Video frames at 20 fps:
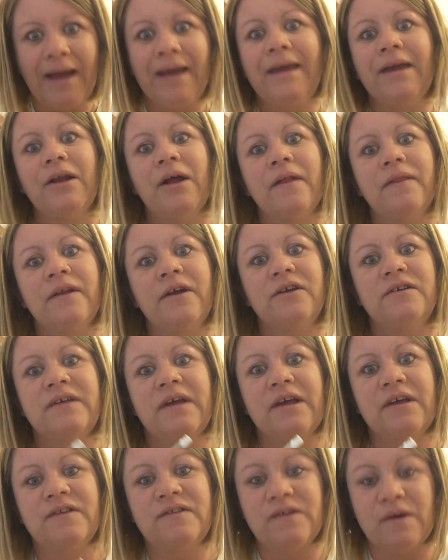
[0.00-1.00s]
I get on there to
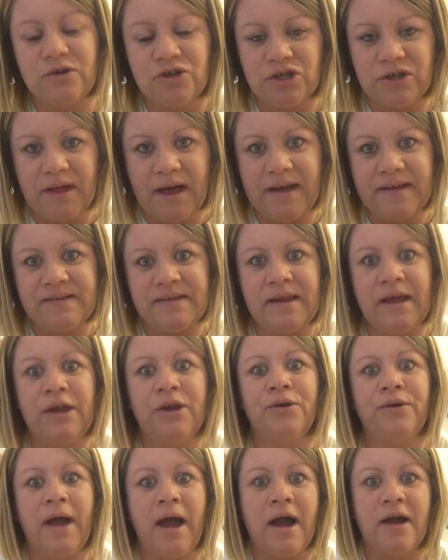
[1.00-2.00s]
socialize and
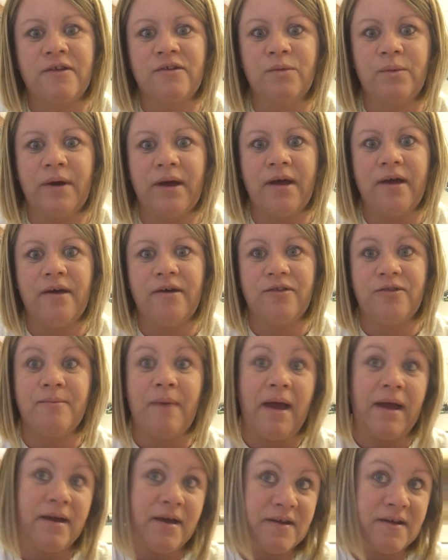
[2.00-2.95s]
interact with my